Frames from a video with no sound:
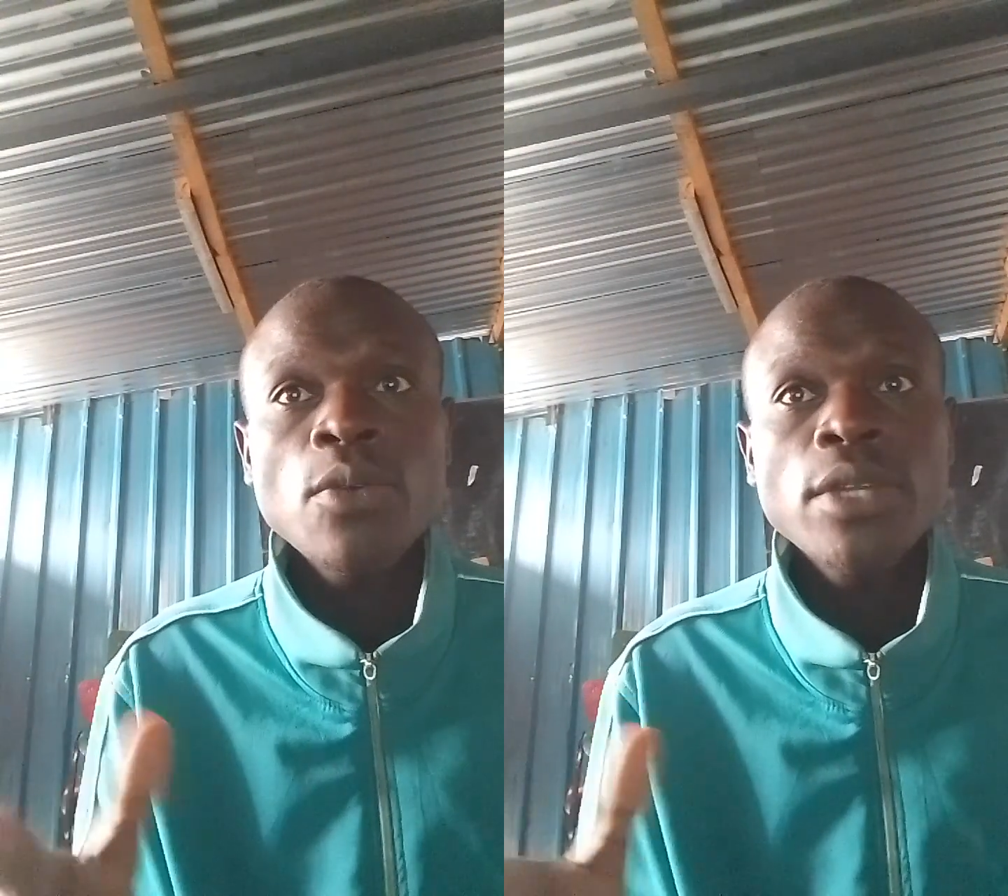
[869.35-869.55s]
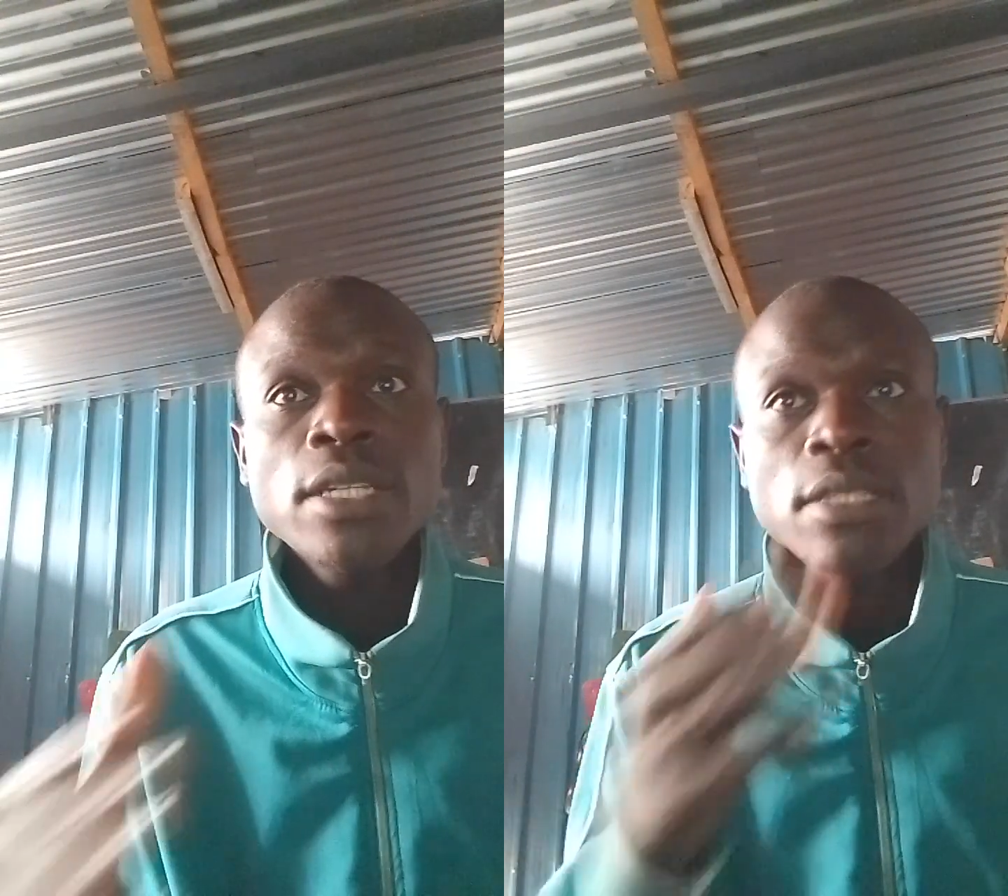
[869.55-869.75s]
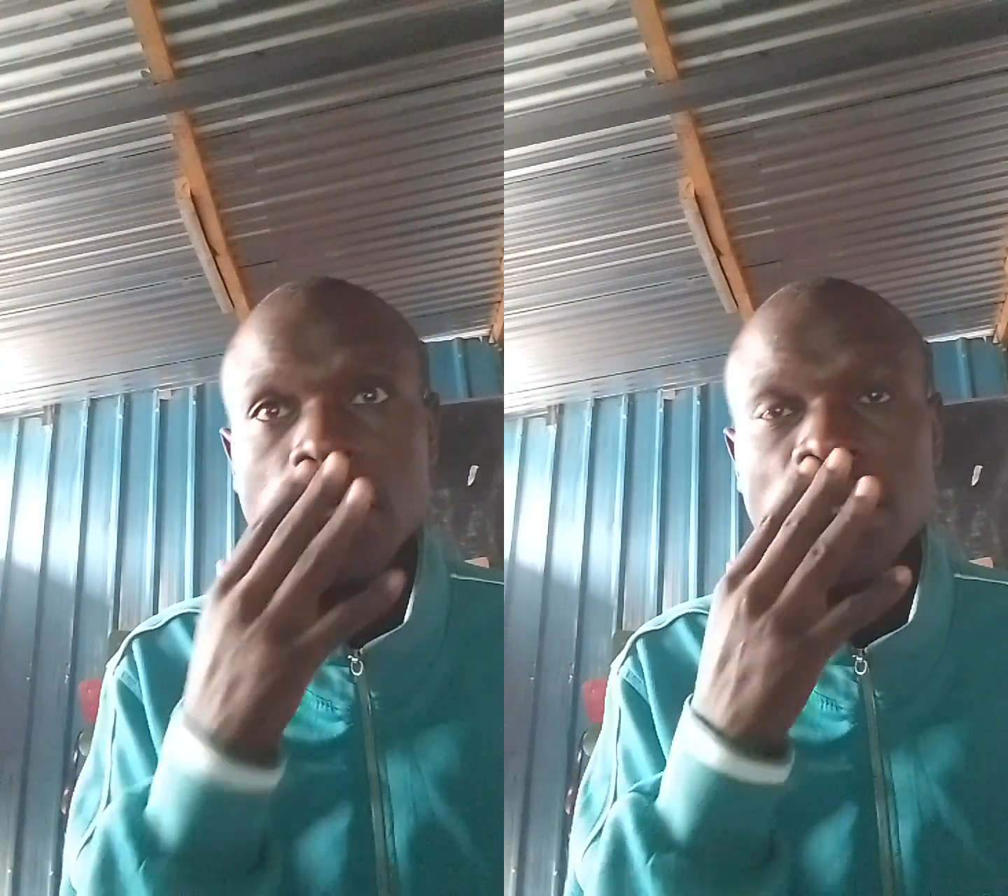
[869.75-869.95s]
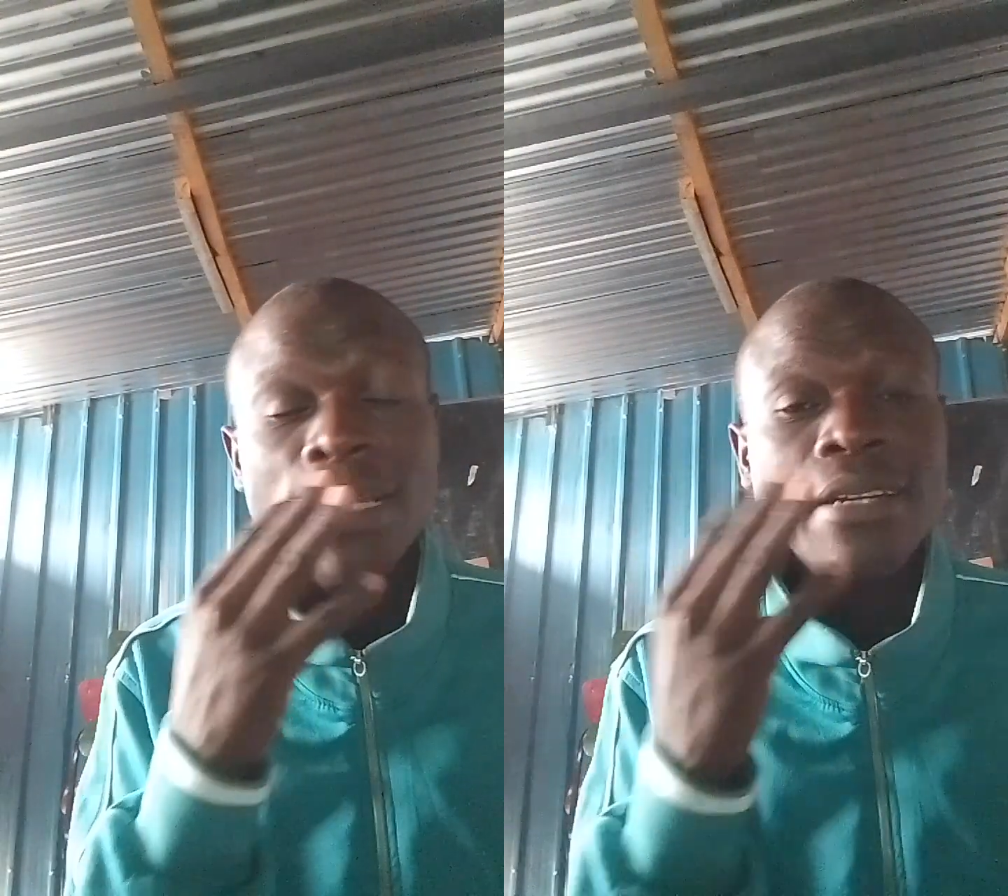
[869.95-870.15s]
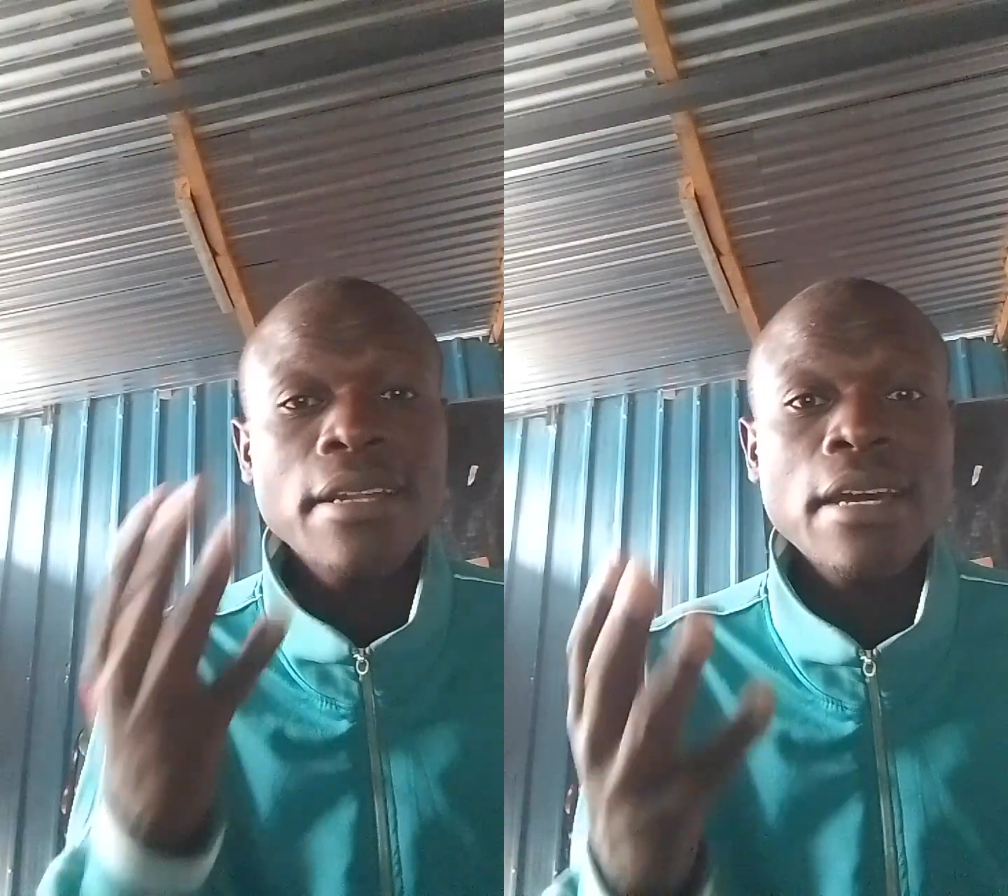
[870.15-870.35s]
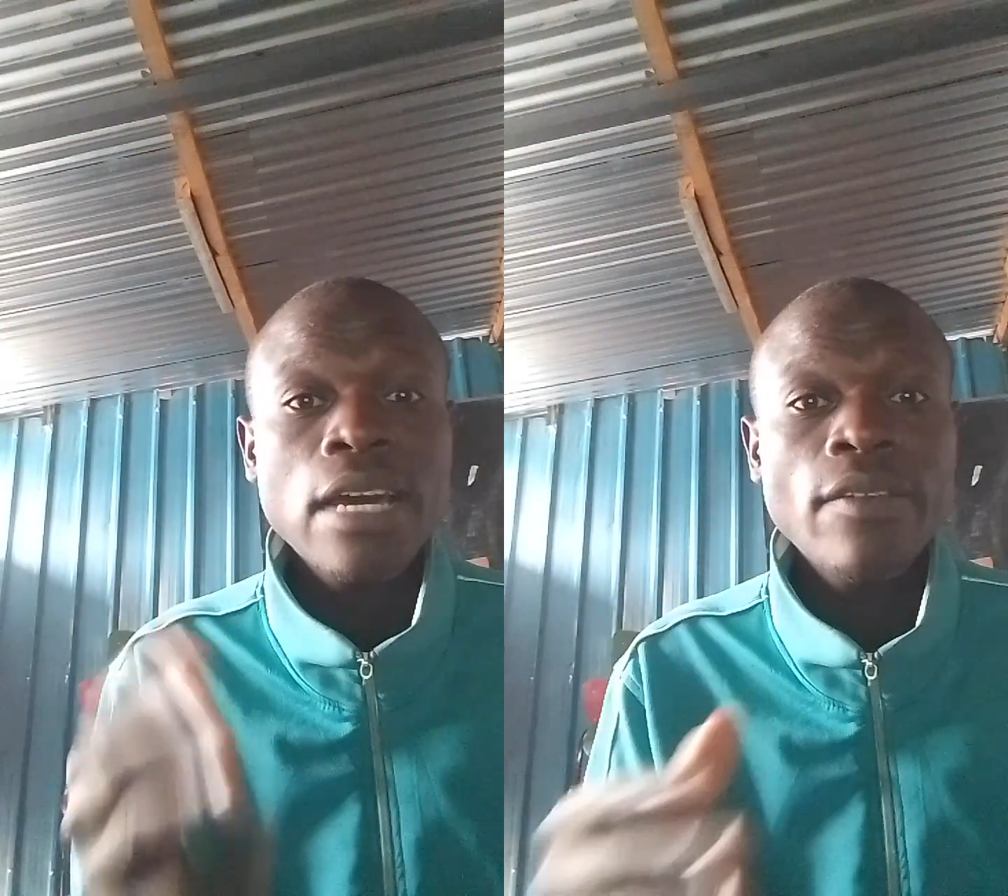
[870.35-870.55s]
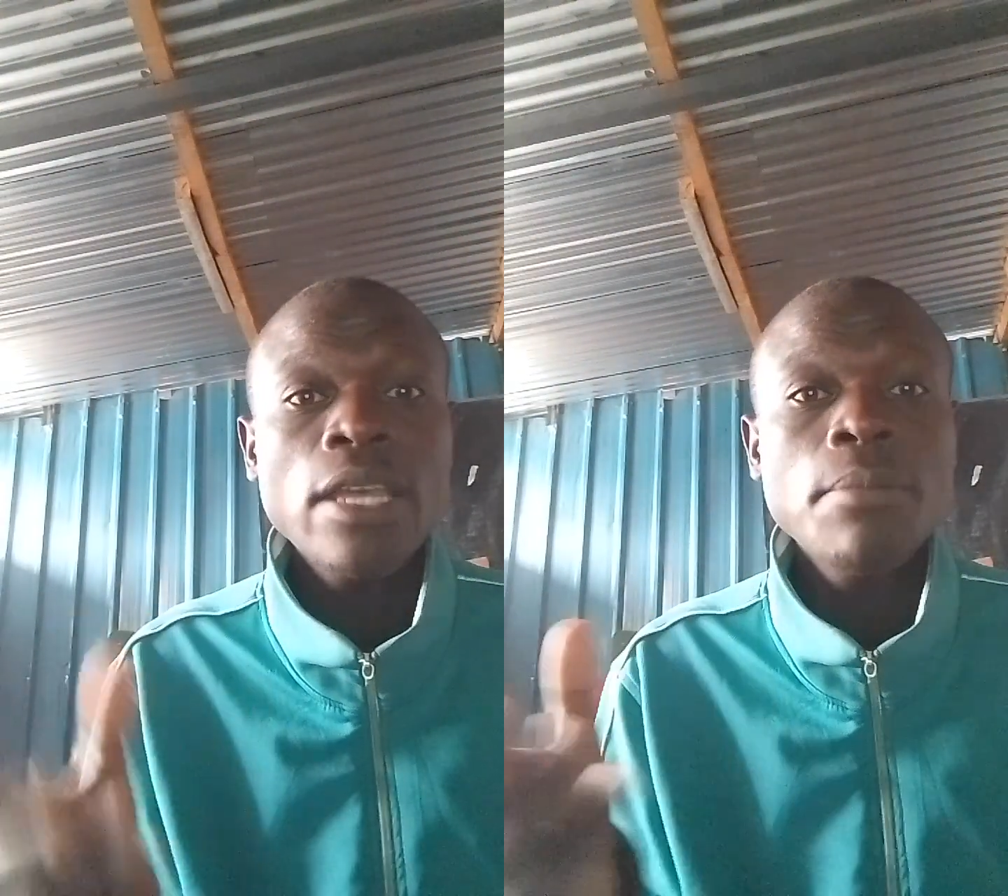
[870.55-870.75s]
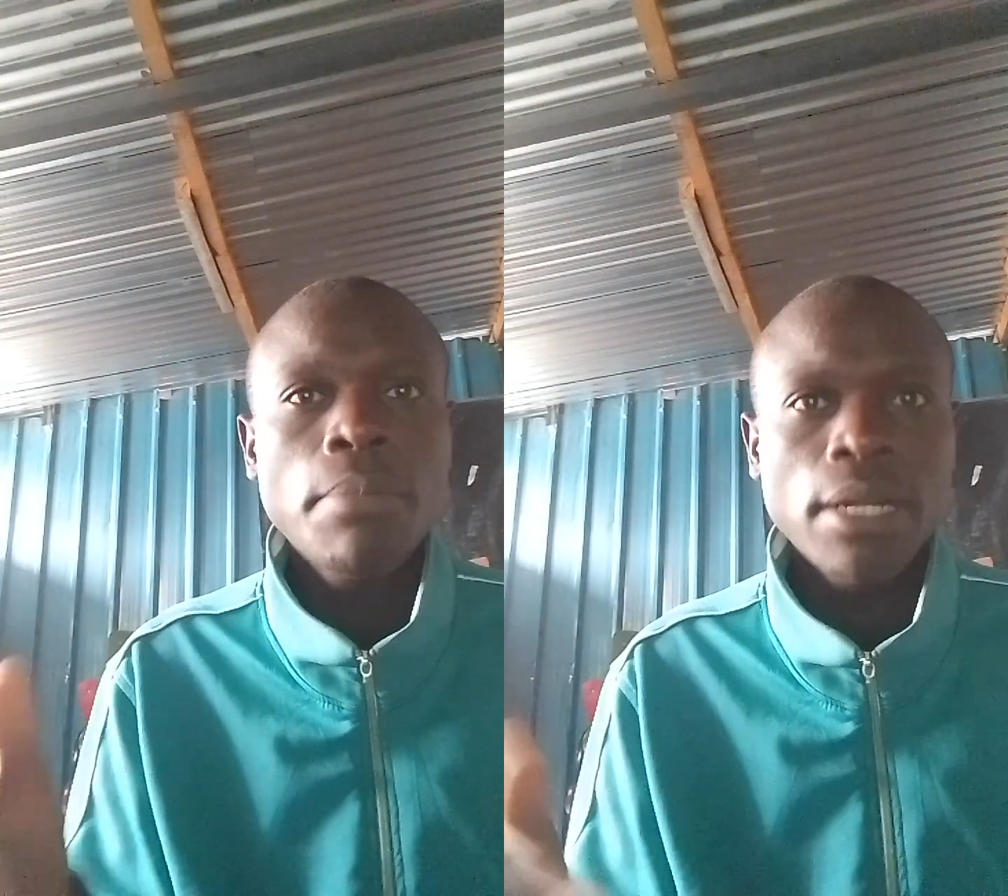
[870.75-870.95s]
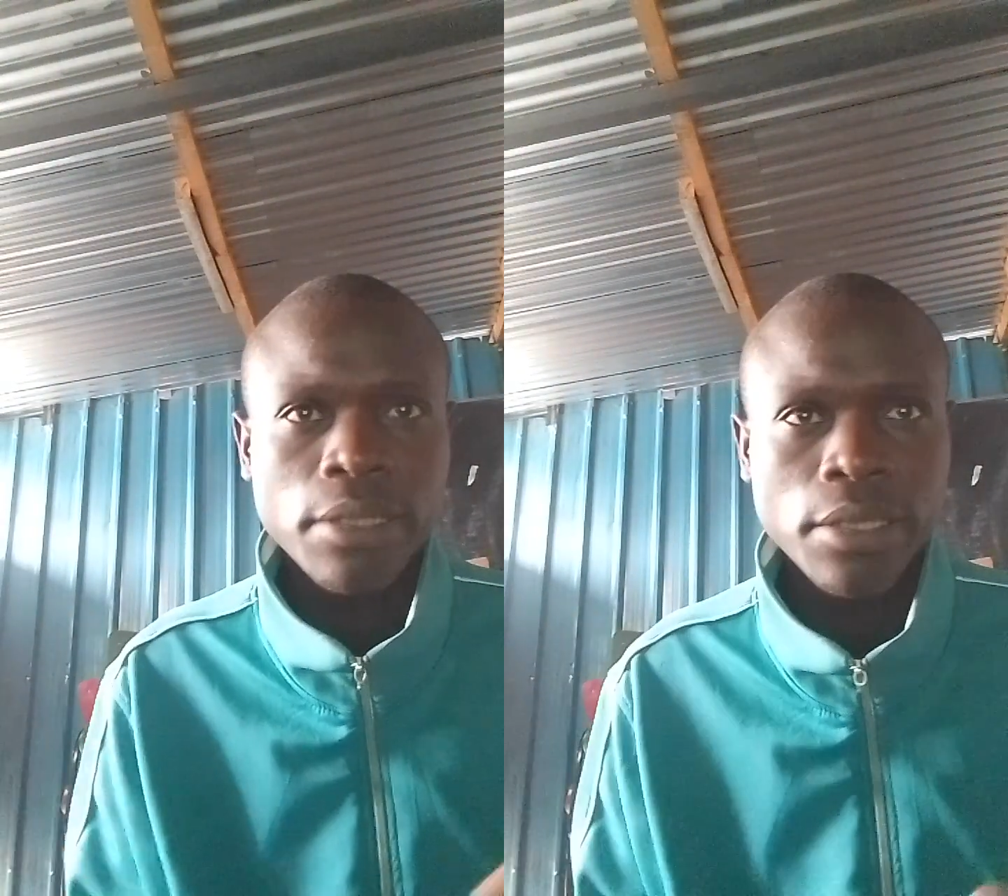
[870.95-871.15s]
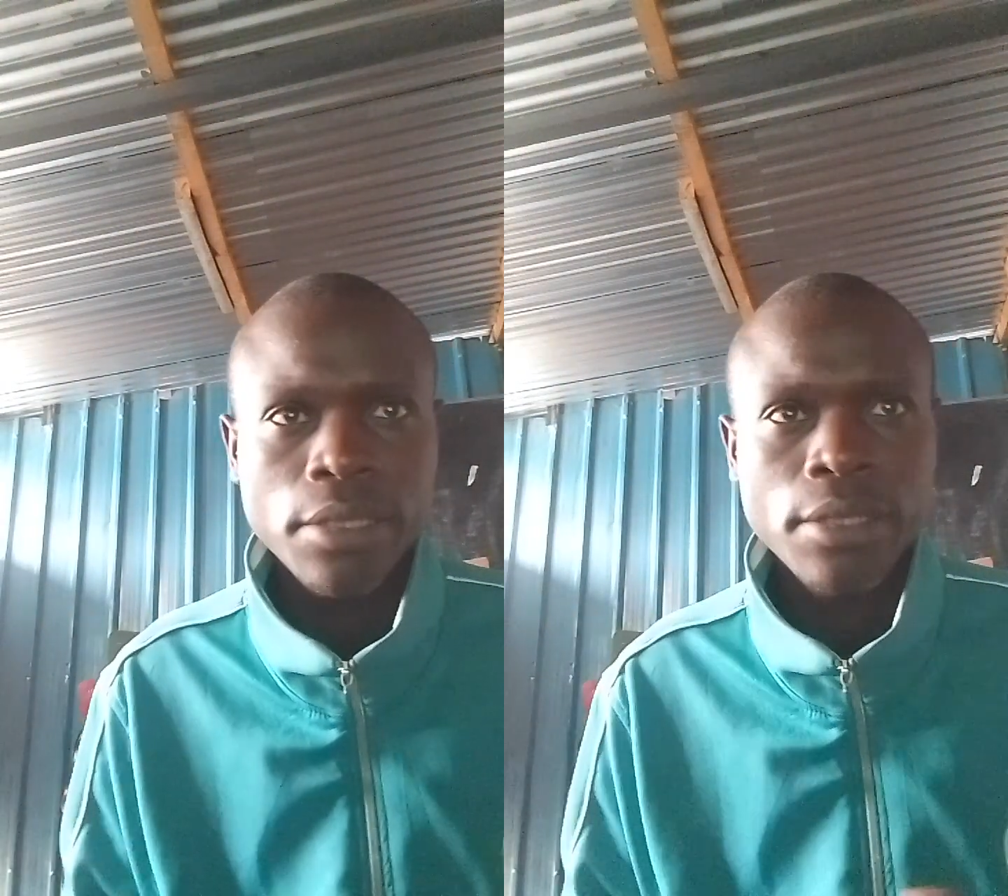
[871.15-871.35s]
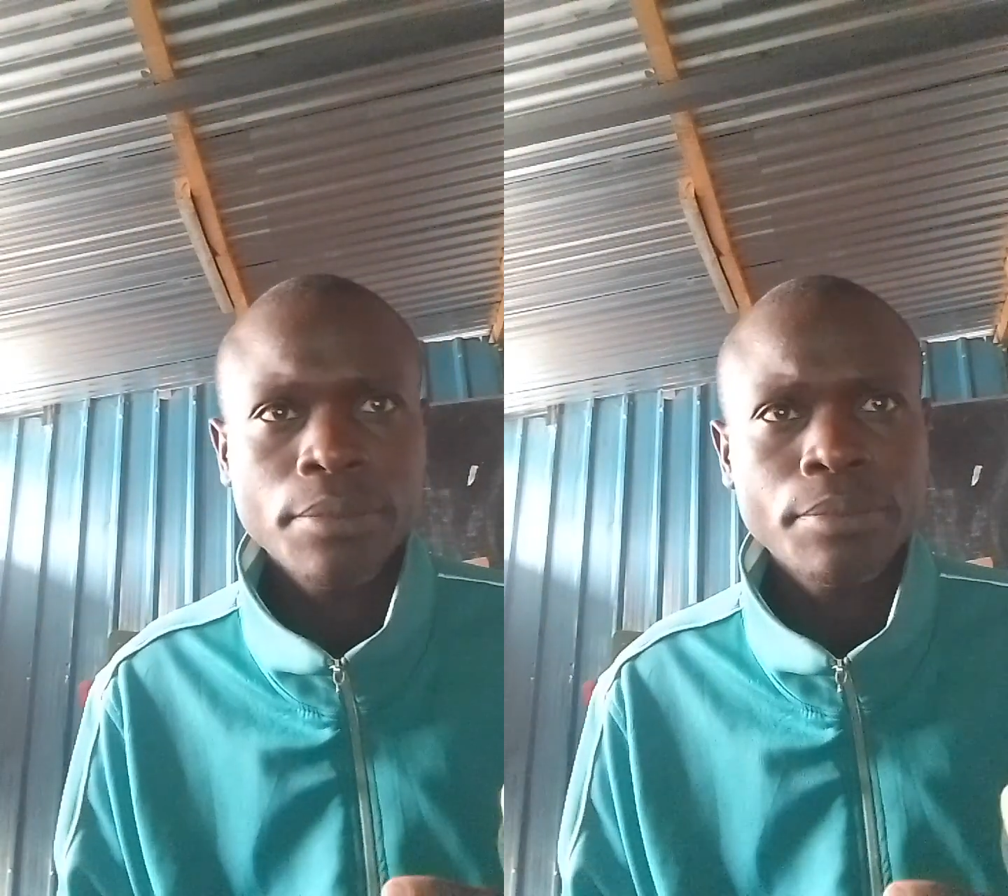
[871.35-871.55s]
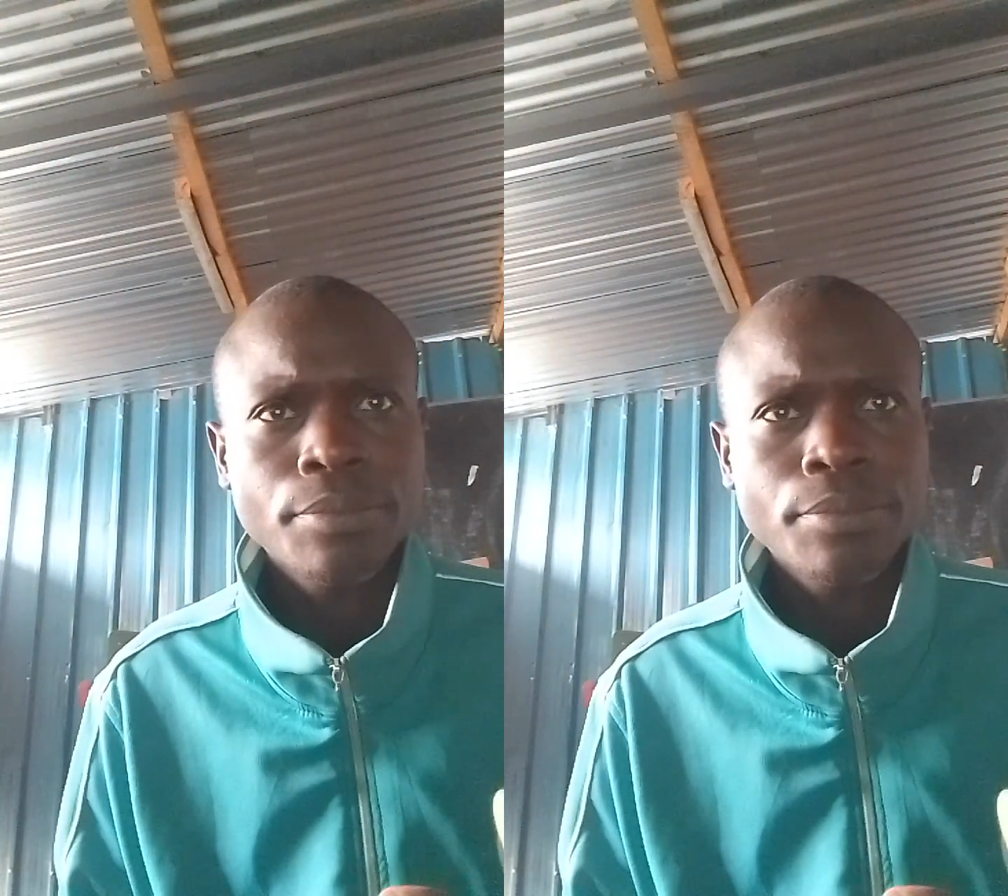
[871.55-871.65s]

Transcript: which is the nerve impulses.